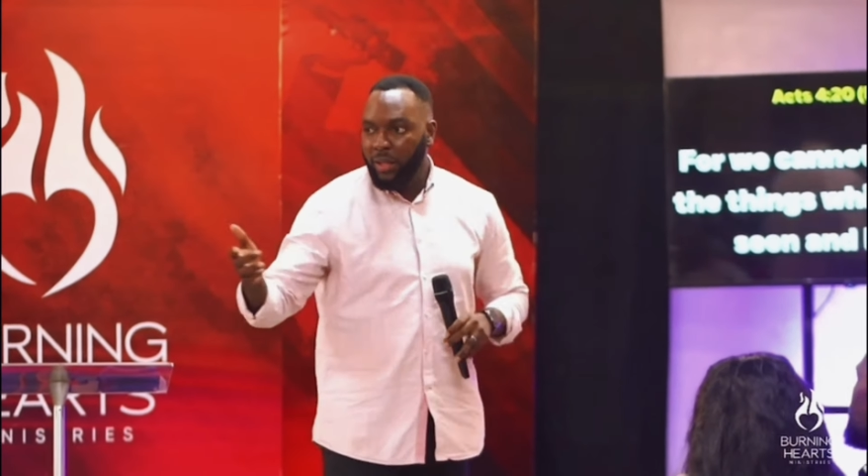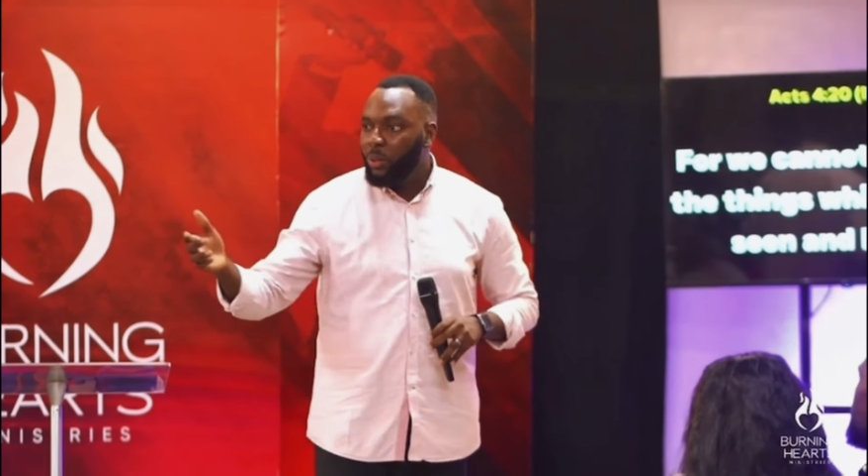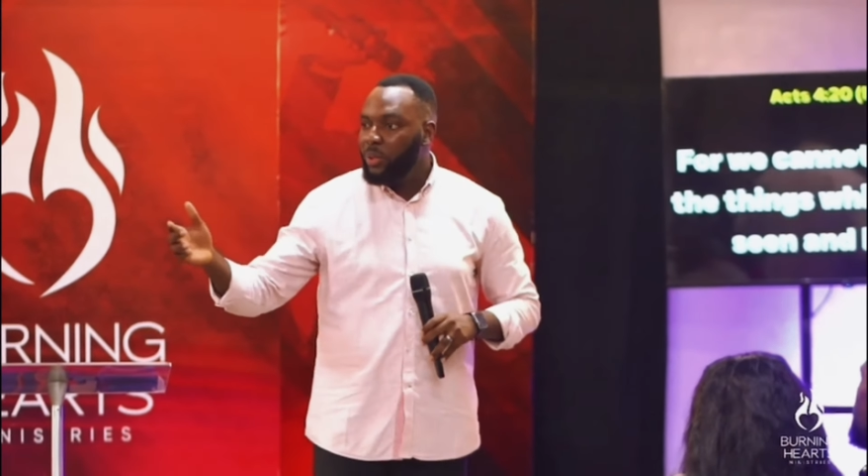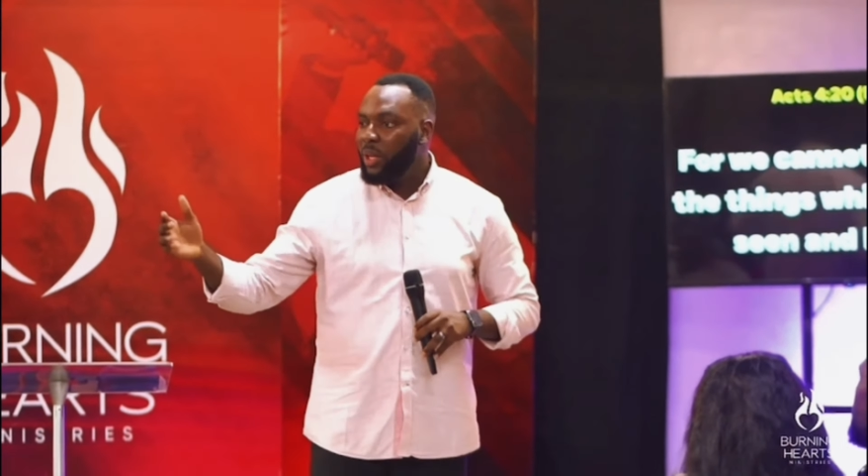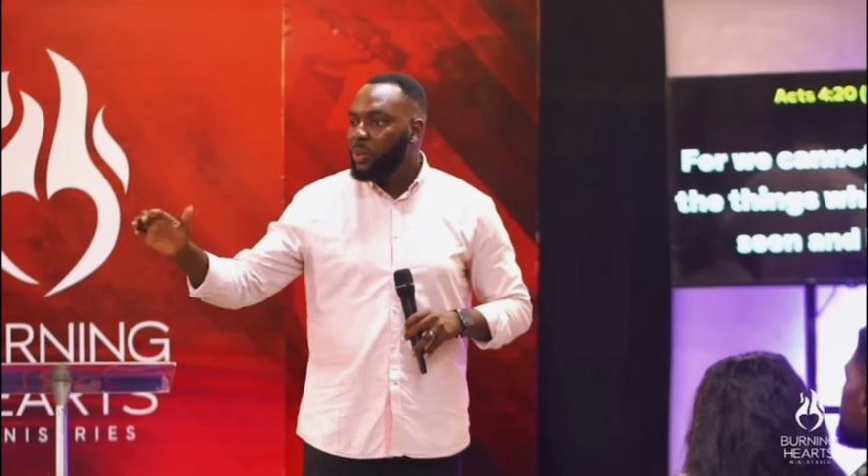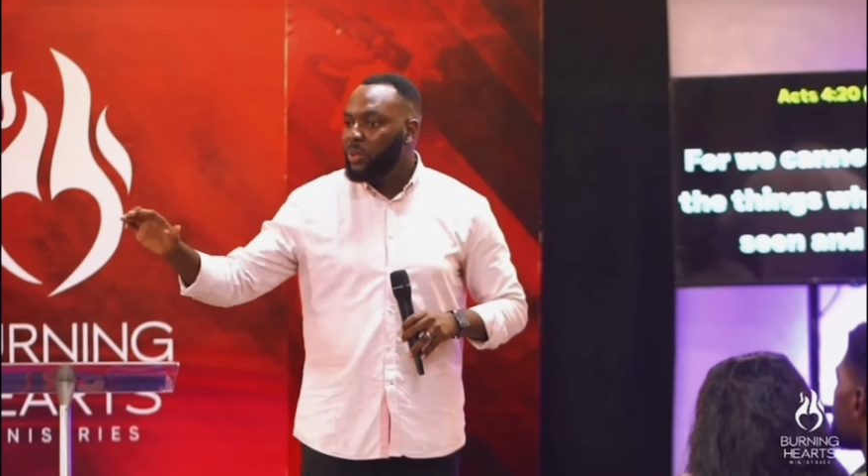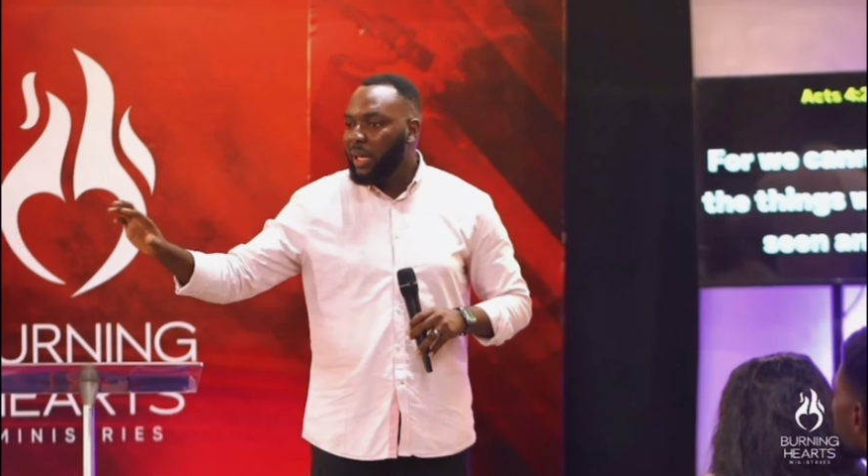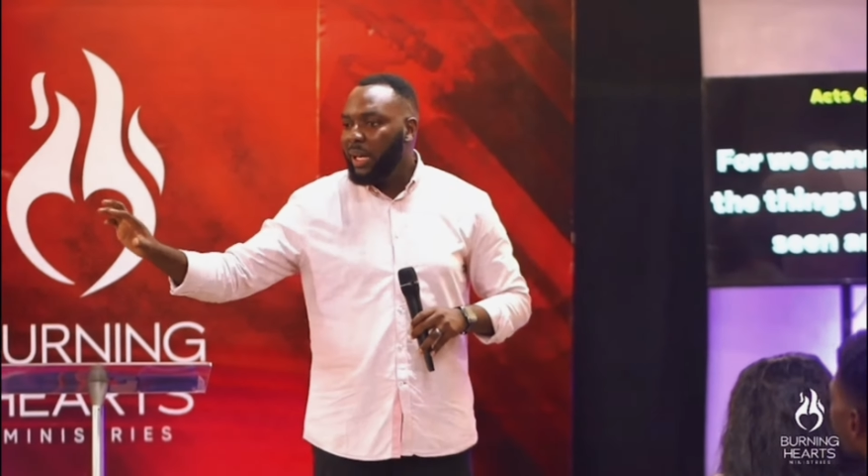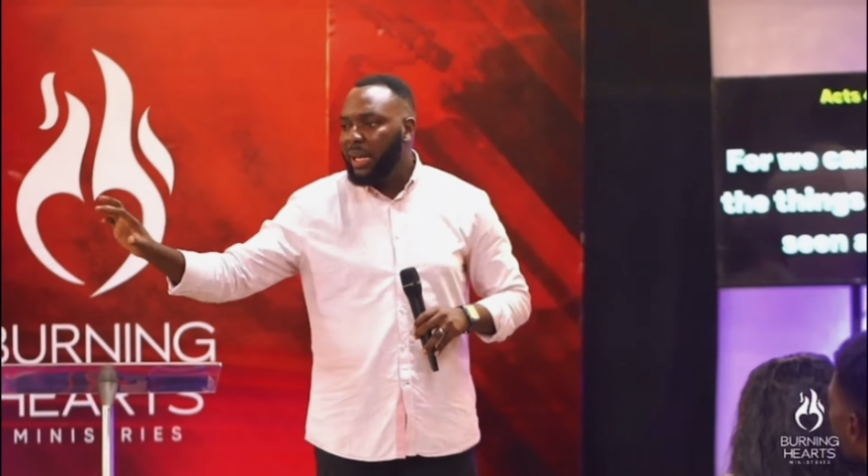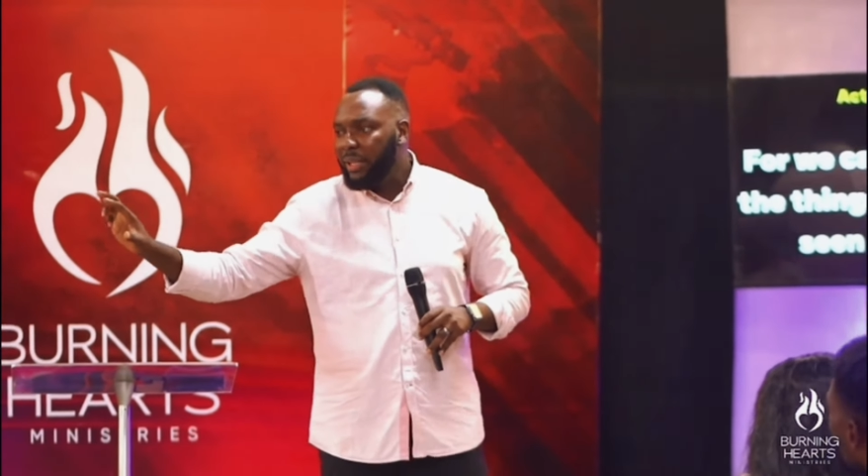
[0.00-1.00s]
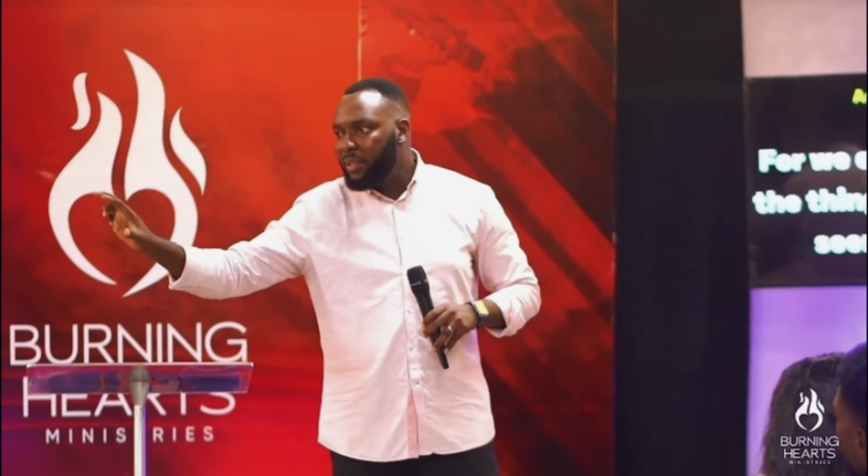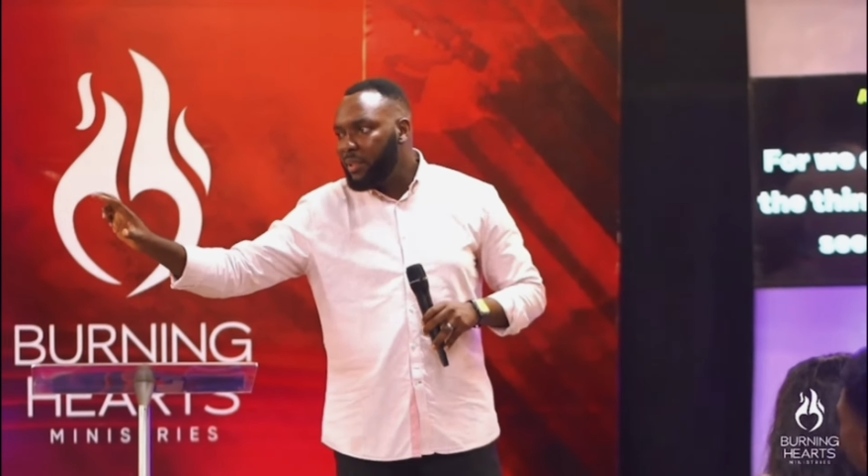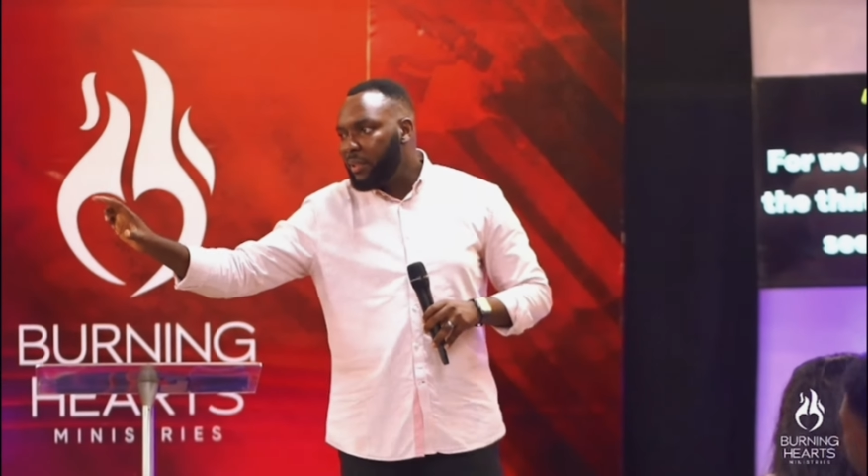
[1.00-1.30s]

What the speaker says: will now know the kind